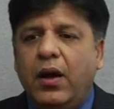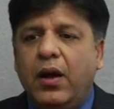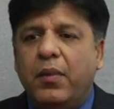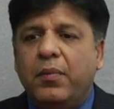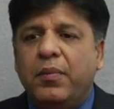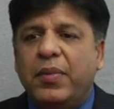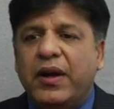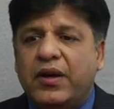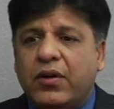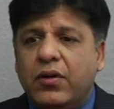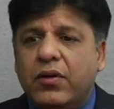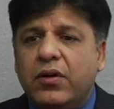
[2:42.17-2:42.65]

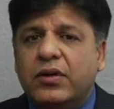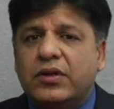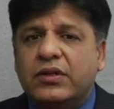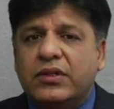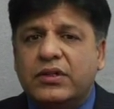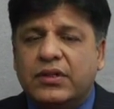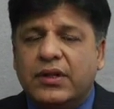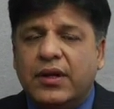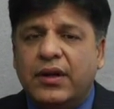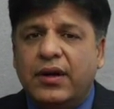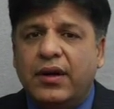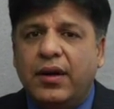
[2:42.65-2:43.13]
because
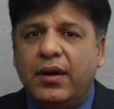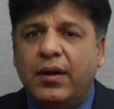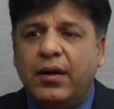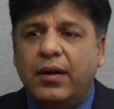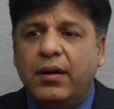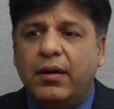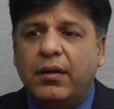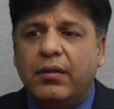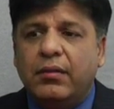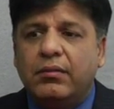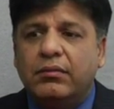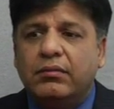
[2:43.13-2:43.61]

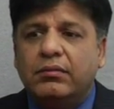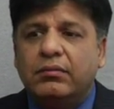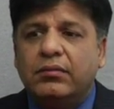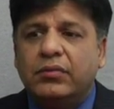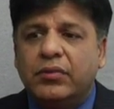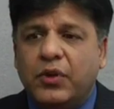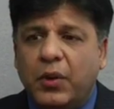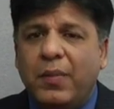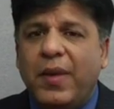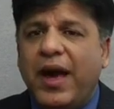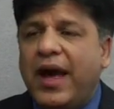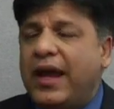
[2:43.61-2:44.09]

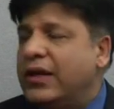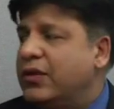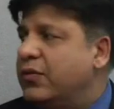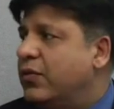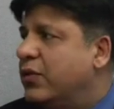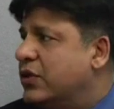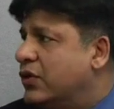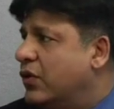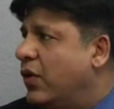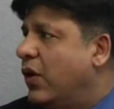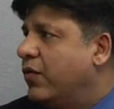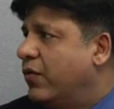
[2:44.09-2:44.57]
the marriage
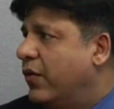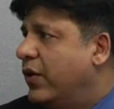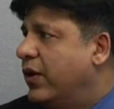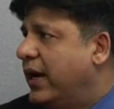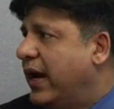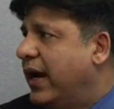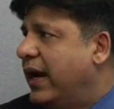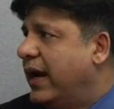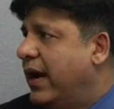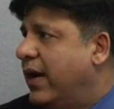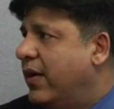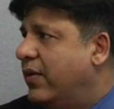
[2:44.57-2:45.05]
was not
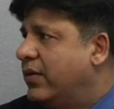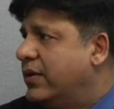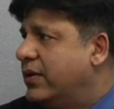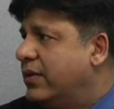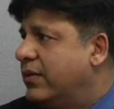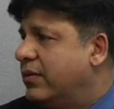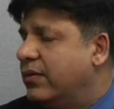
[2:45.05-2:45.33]
working out.